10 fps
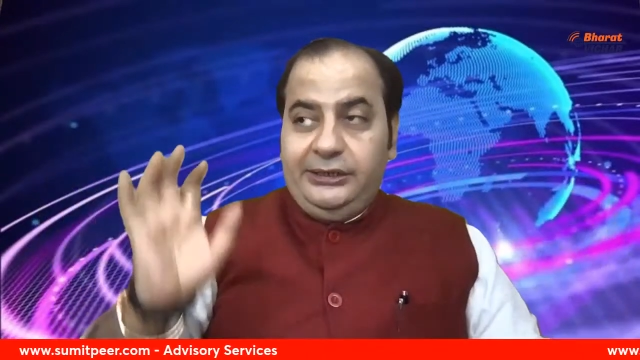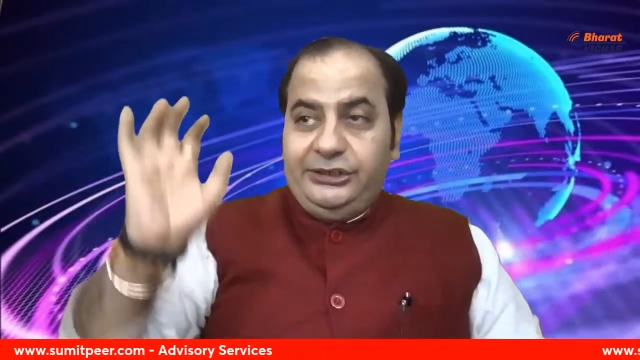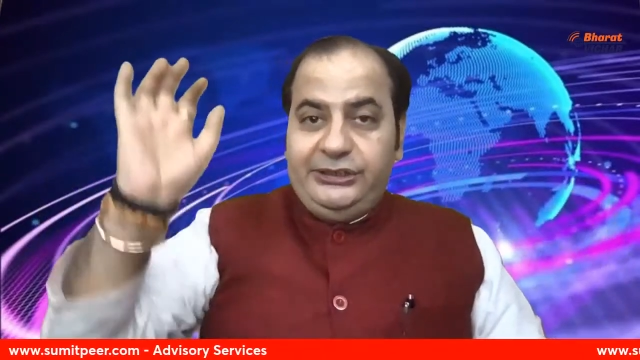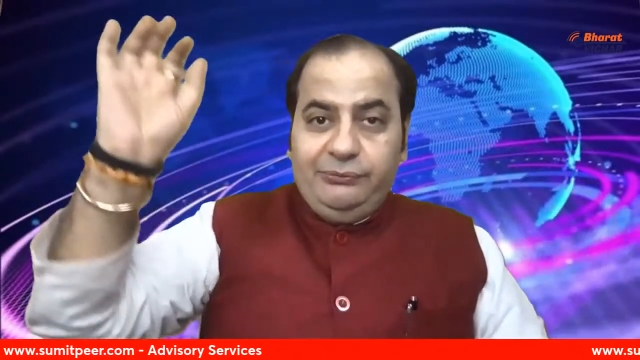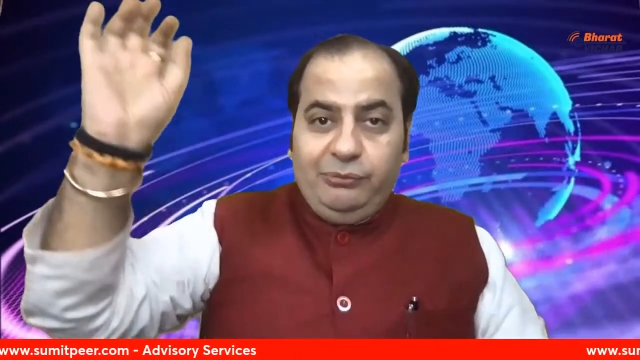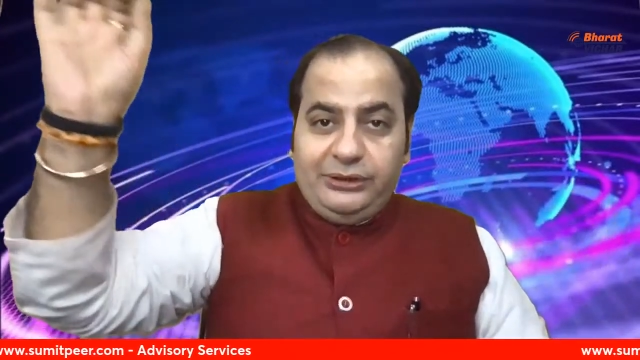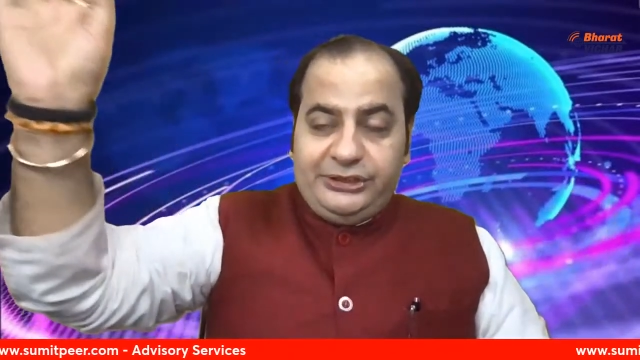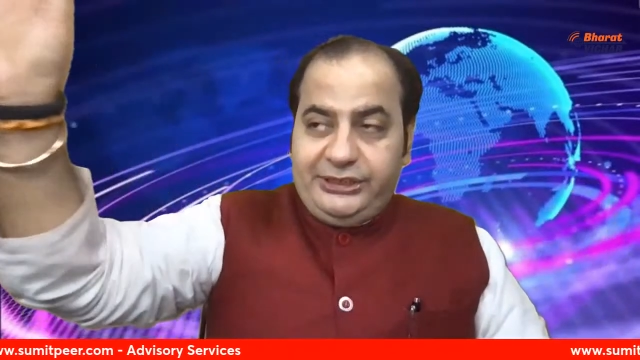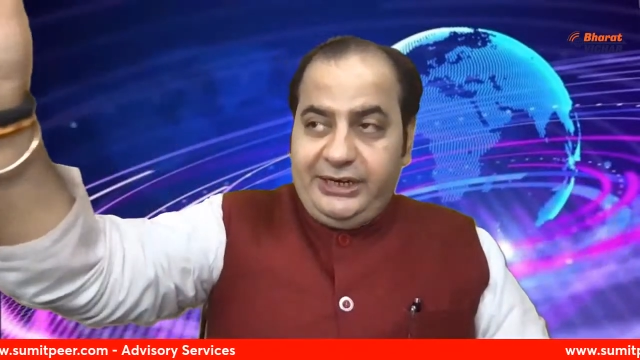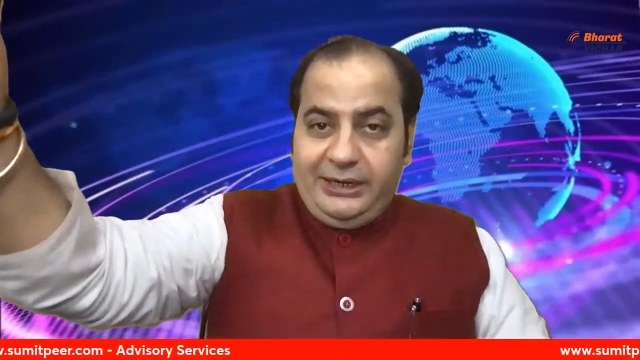She
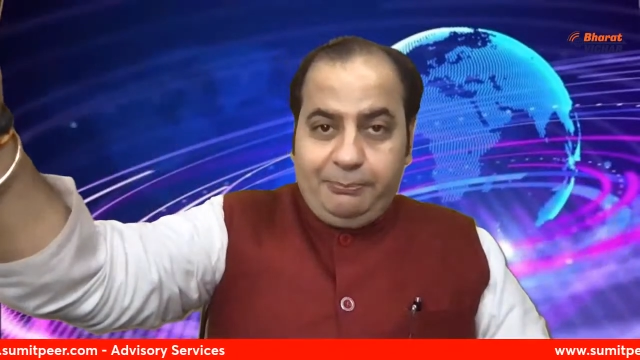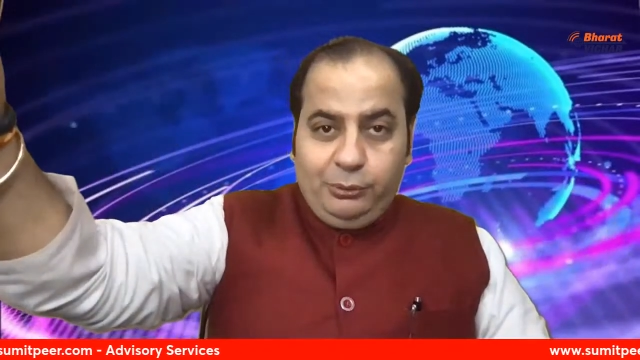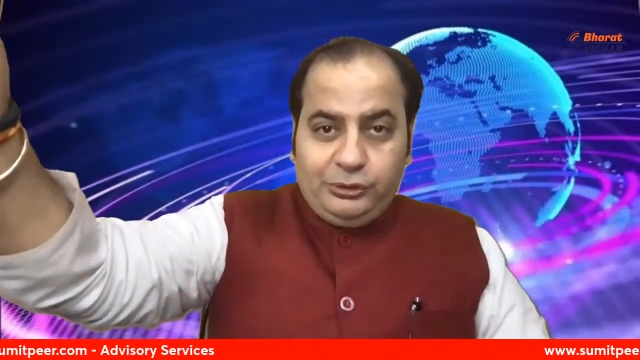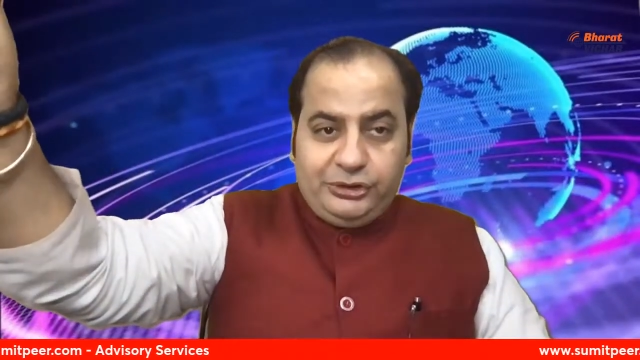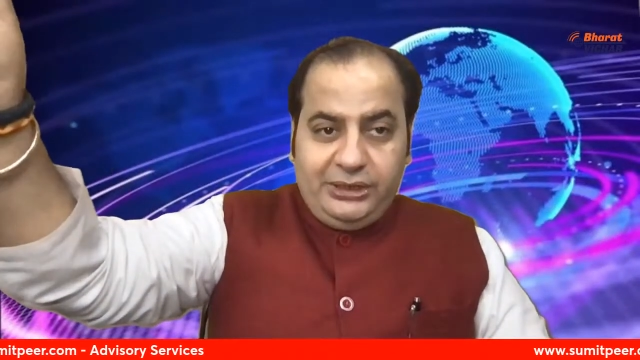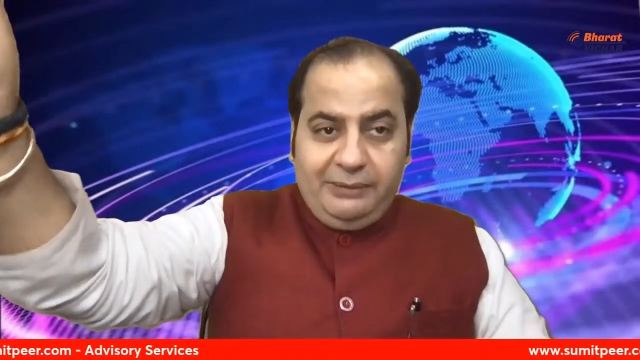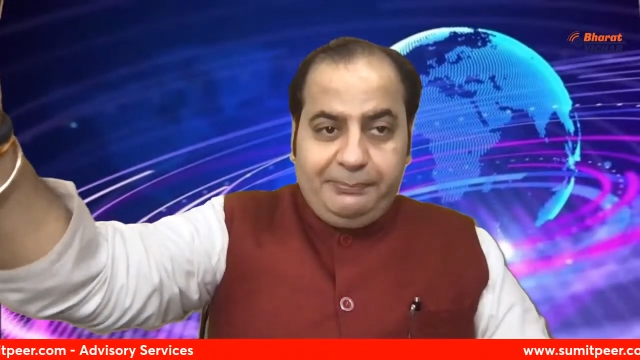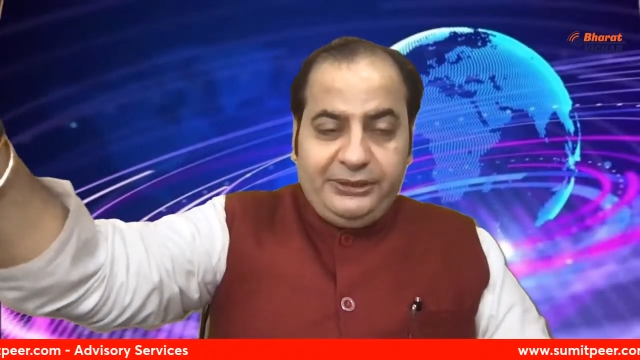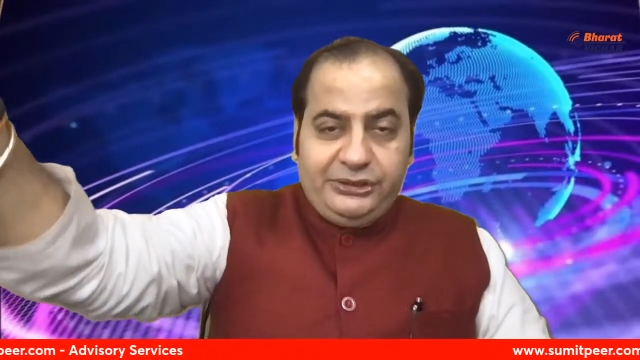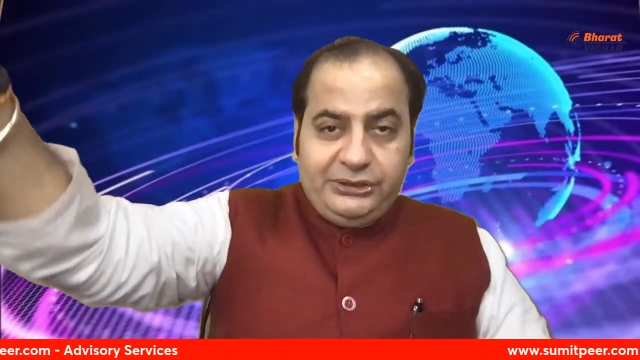had posted her
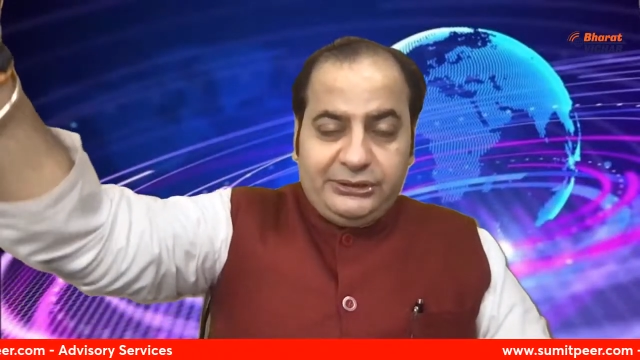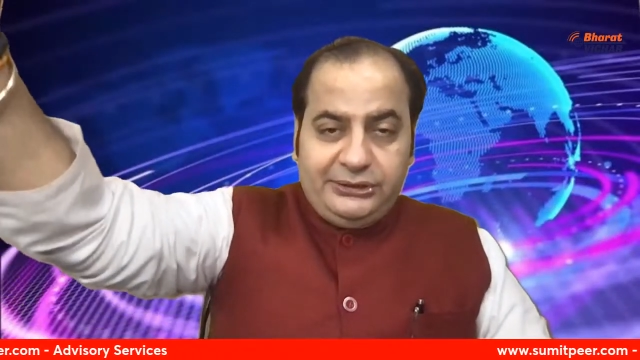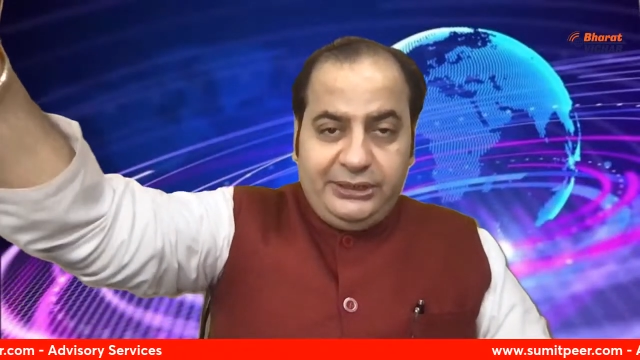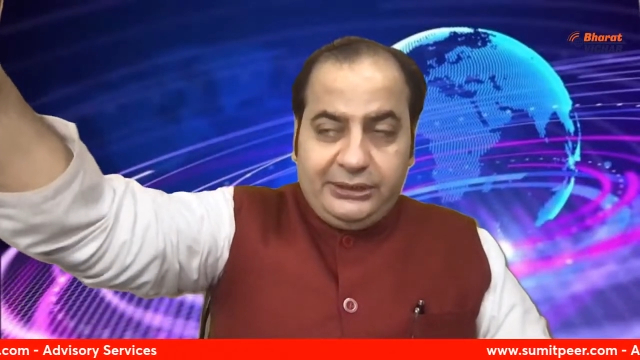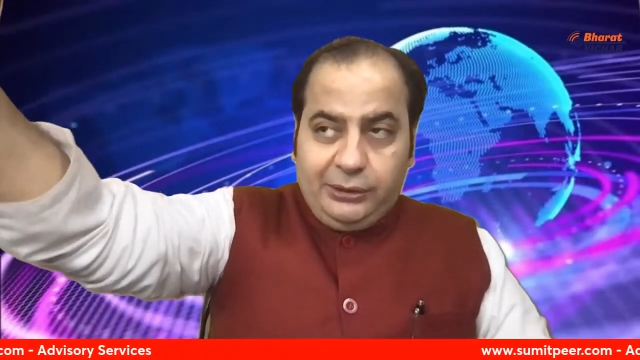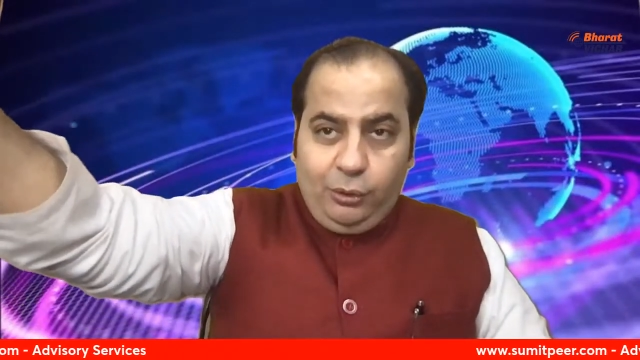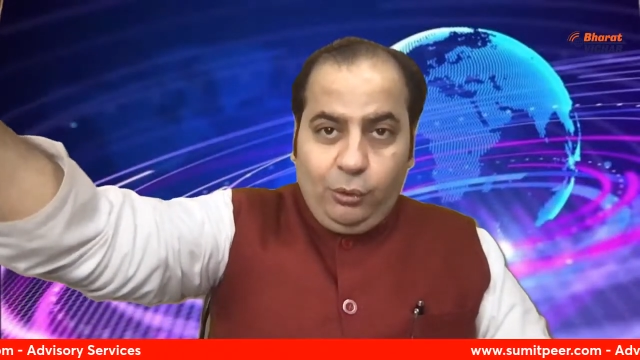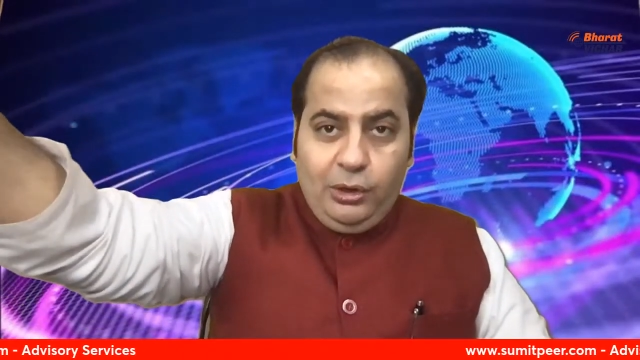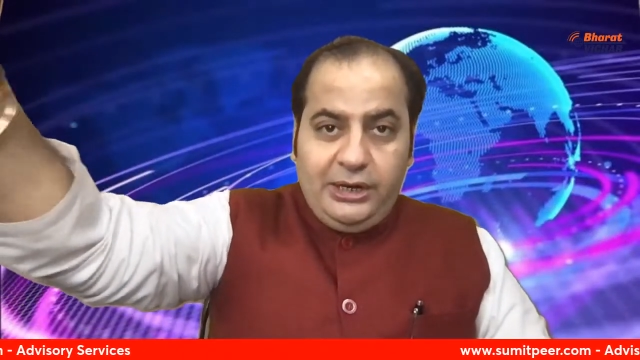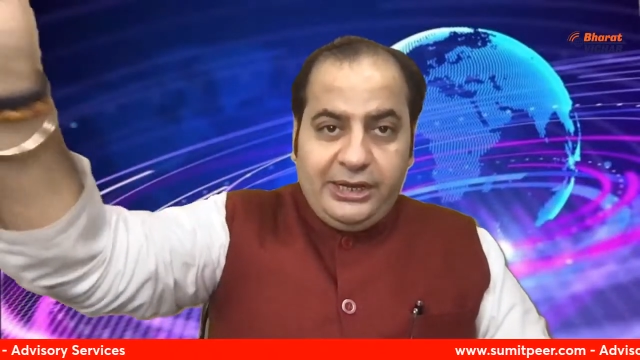pictures near the
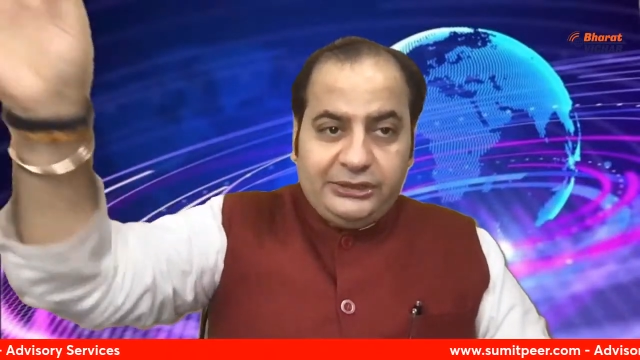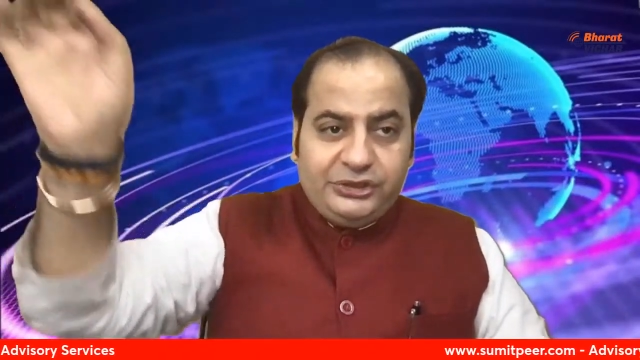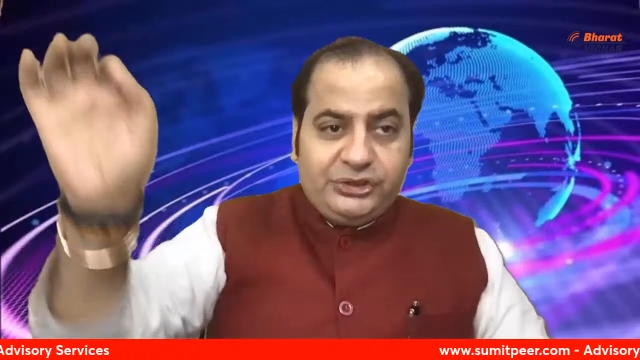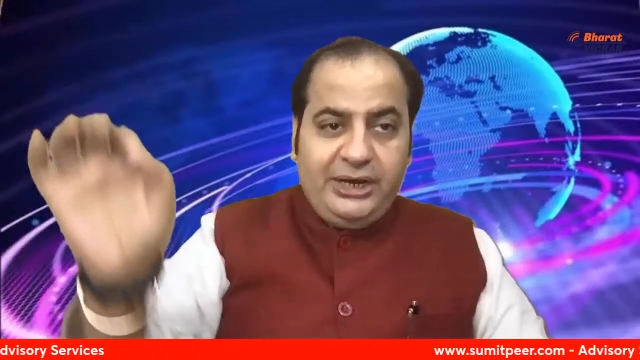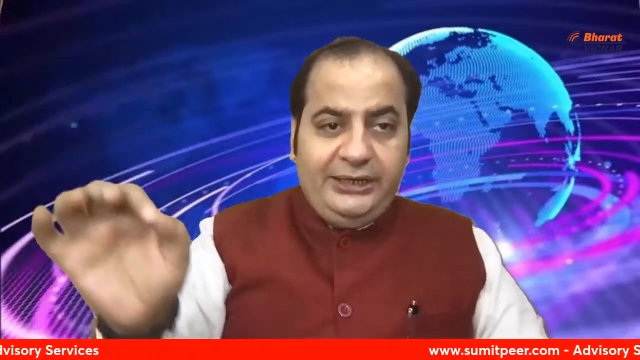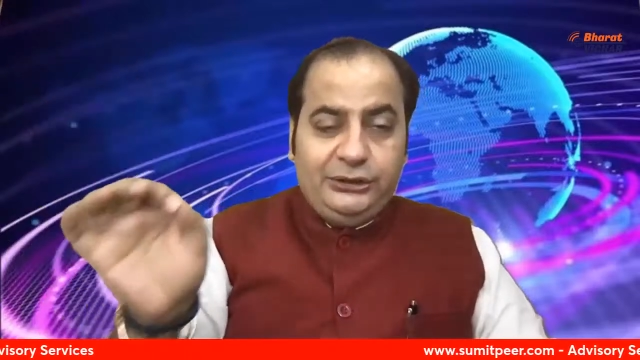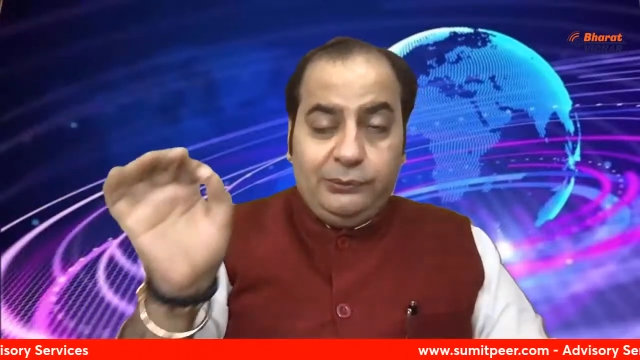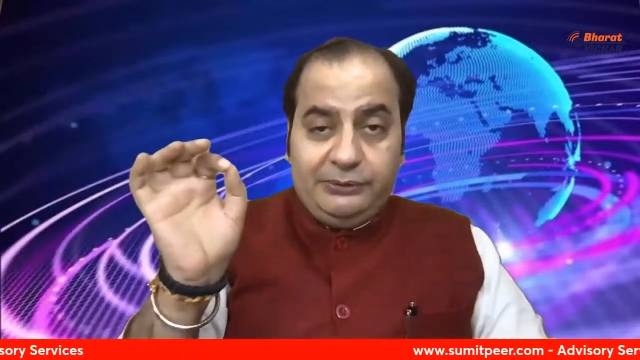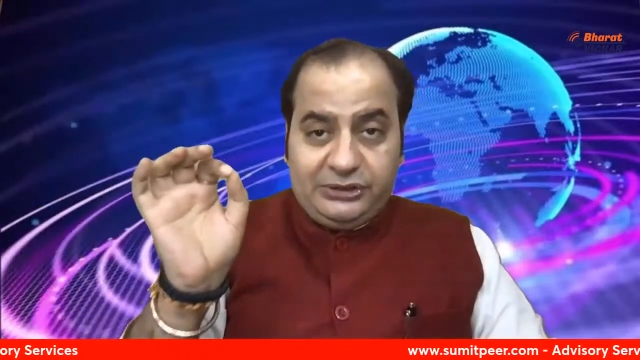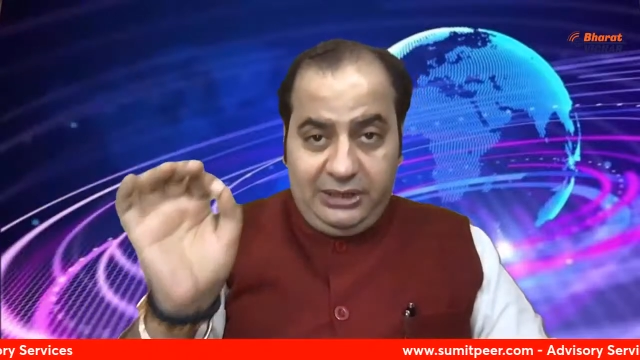holiest
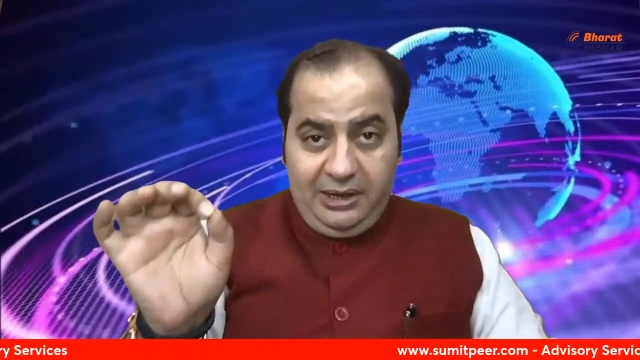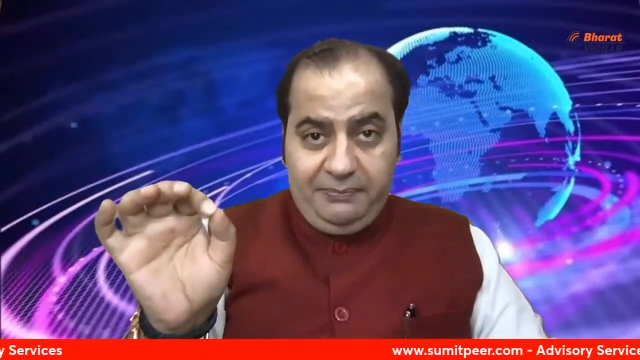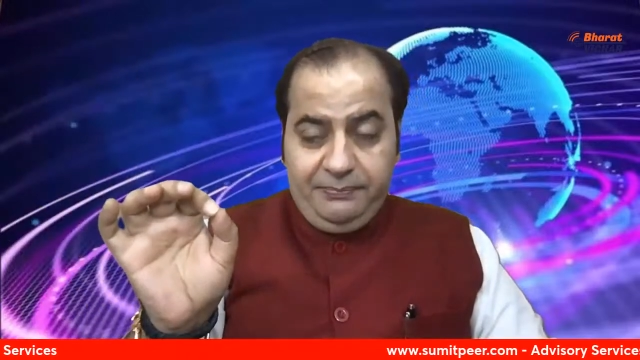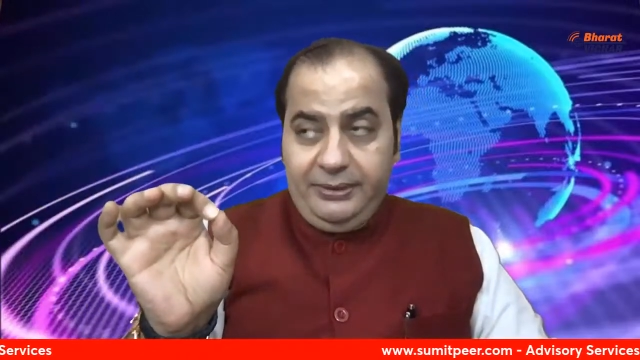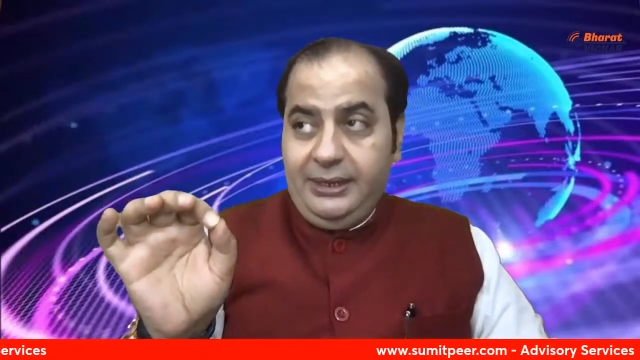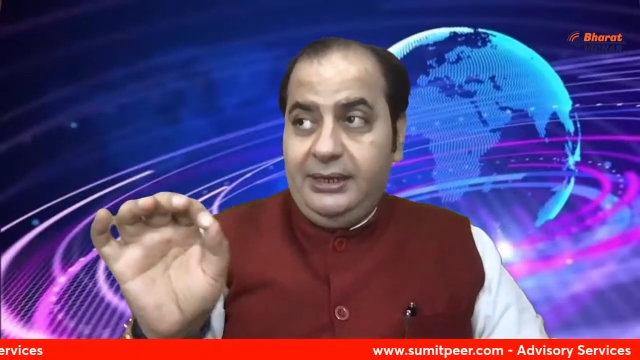shrines of Islam.